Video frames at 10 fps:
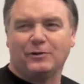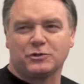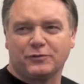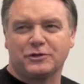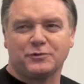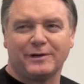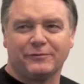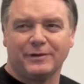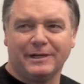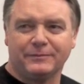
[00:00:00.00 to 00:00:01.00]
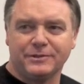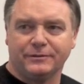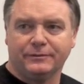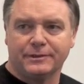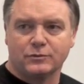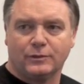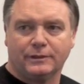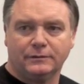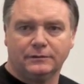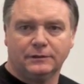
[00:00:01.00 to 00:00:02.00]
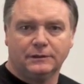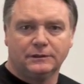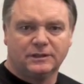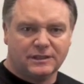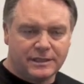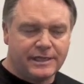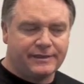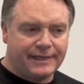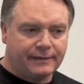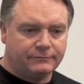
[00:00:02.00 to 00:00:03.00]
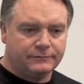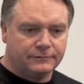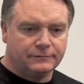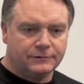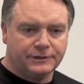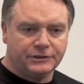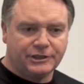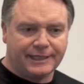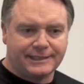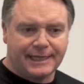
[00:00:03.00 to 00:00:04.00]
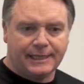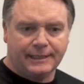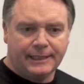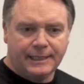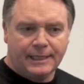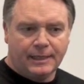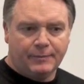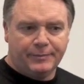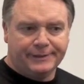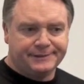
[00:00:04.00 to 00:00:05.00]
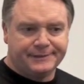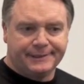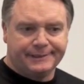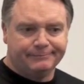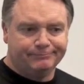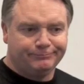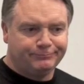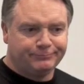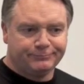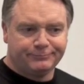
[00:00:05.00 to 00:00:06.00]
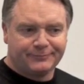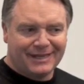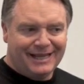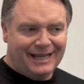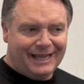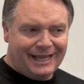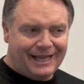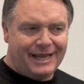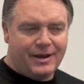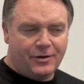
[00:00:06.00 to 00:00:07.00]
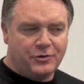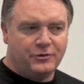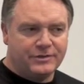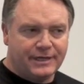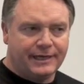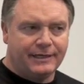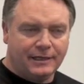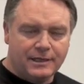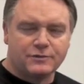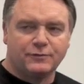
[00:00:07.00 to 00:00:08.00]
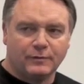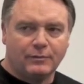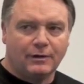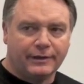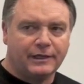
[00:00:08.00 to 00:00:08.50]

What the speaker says: I know it's frustrating for him too, as well. So they'll get that good and checked out, but you know, you can tell he loves football.